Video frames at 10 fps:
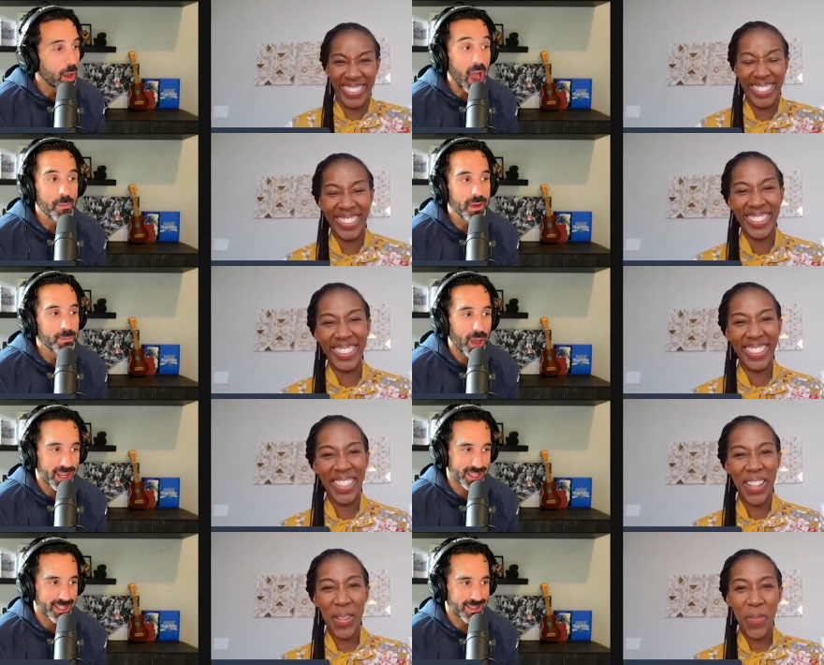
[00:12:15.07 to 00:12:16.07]
Speaker 1: I've been
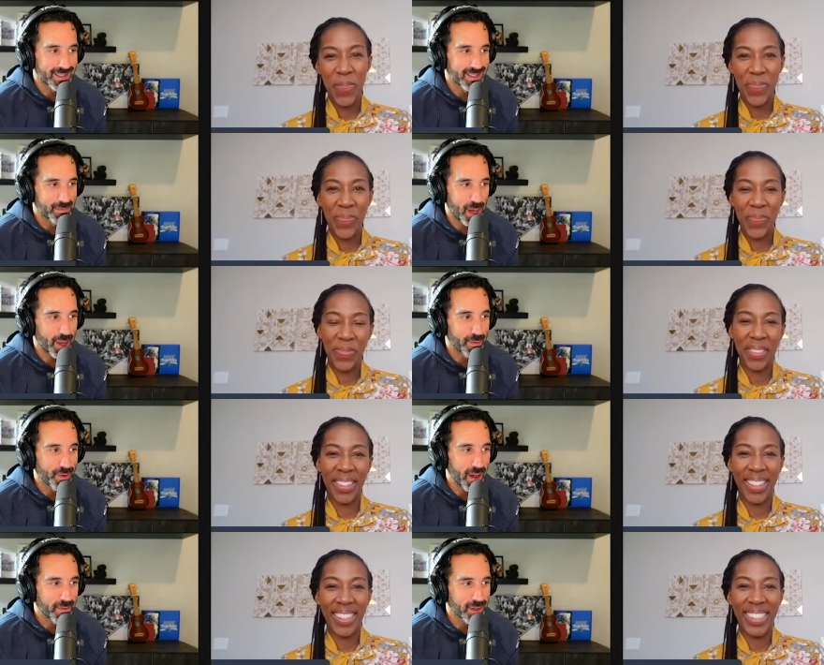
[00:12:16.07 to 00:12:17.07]
bugging Mary
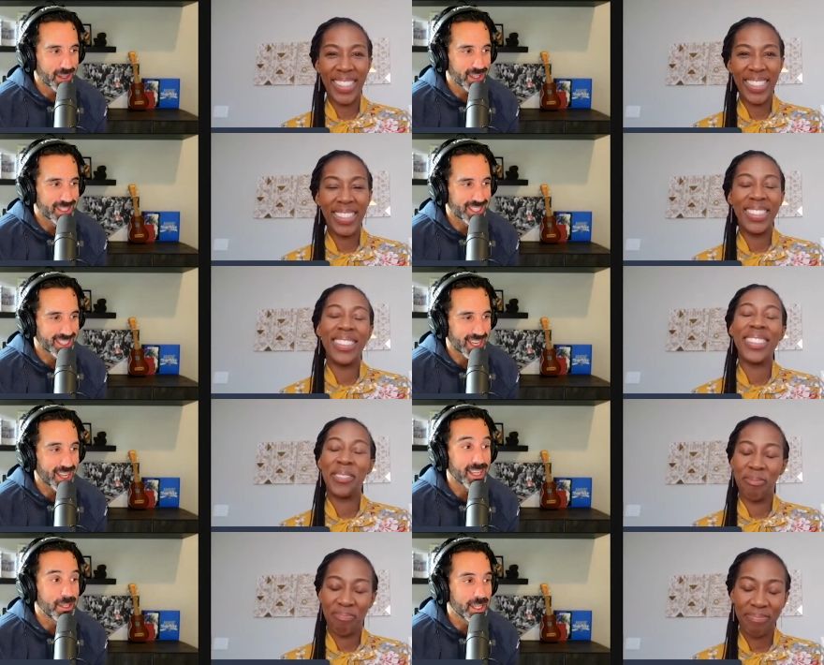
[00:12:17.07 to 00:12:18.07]
forever to say
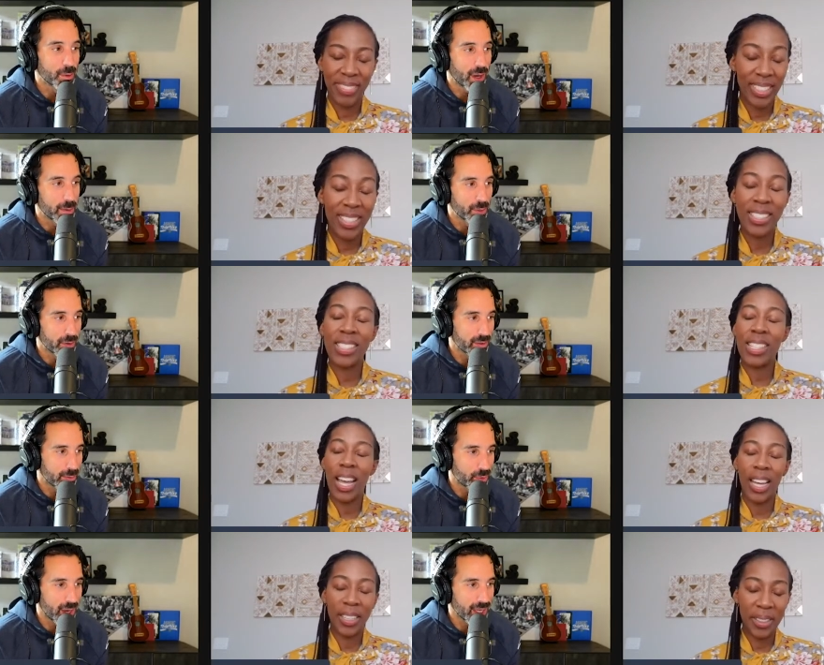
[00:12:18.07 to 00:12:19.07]
like you need to write a book with
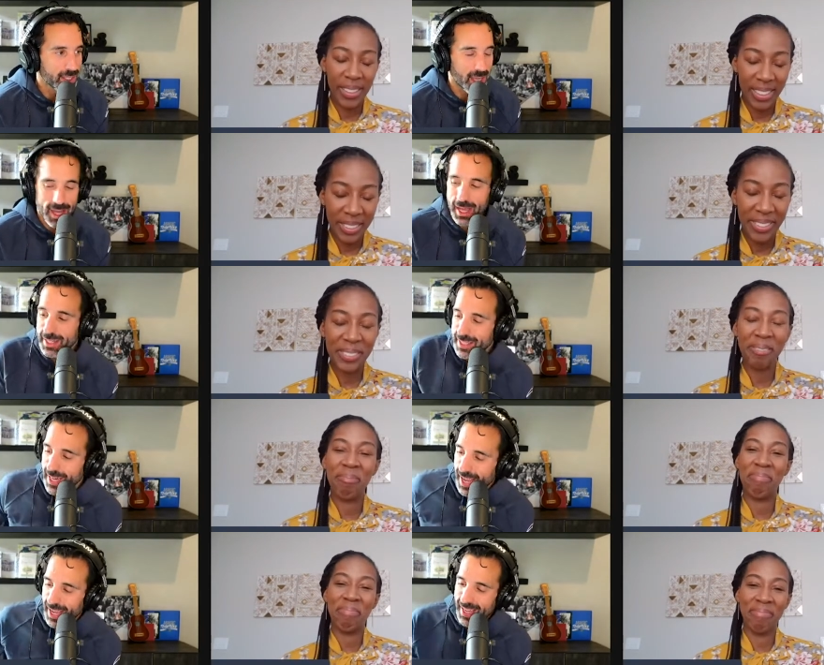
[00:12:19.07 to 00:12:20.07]
IMPress, and
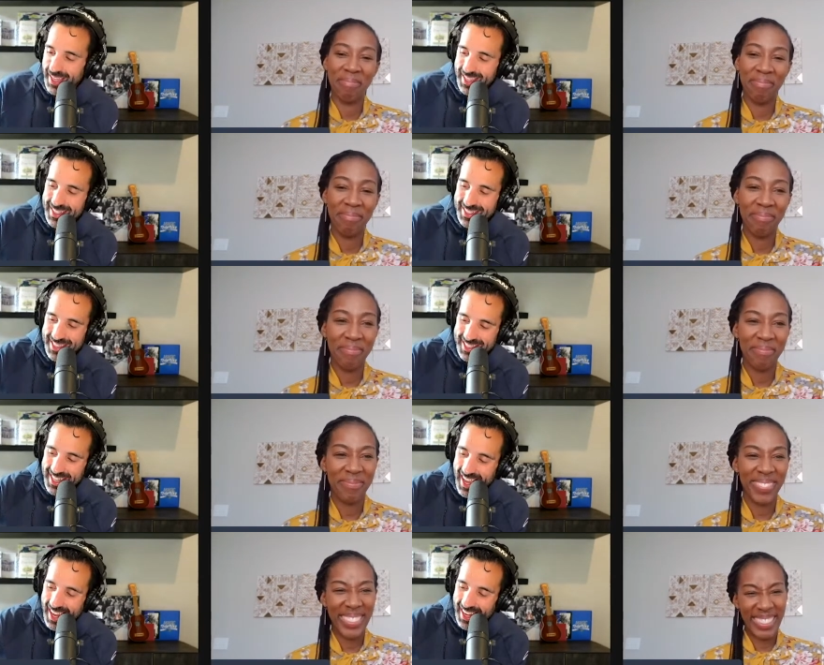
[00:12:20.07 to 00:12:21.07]
today is the
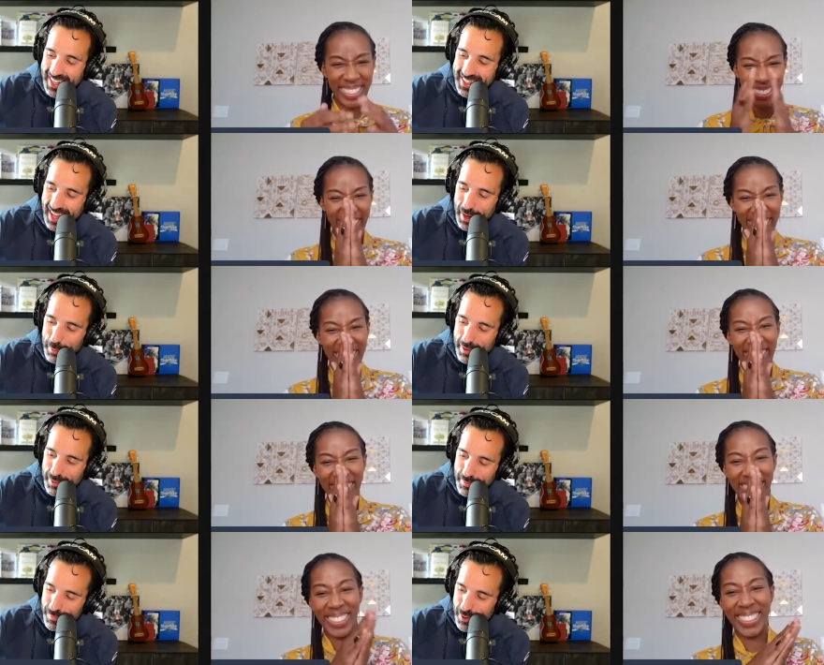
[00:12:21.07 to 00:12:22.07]
day that we have
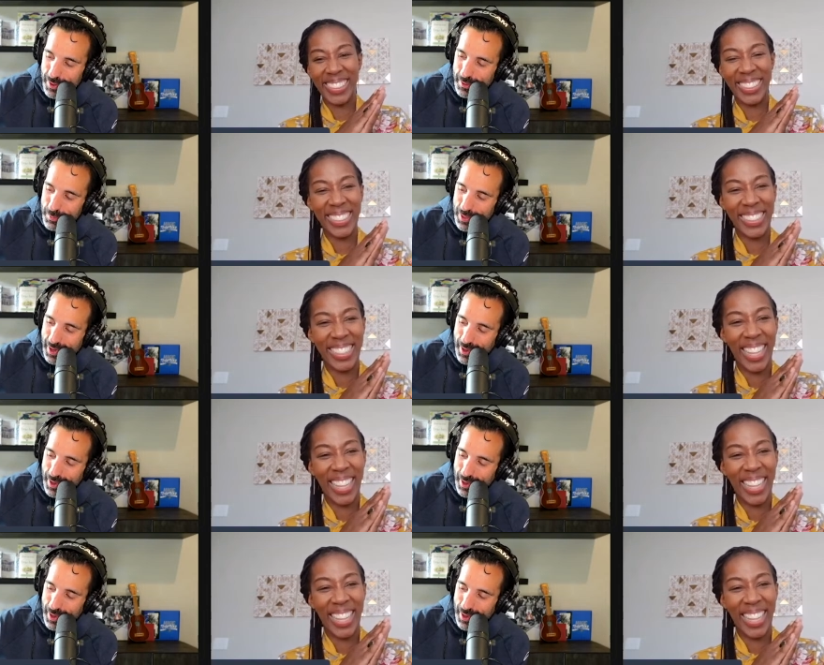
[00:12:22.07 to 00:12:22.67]
confirmed we are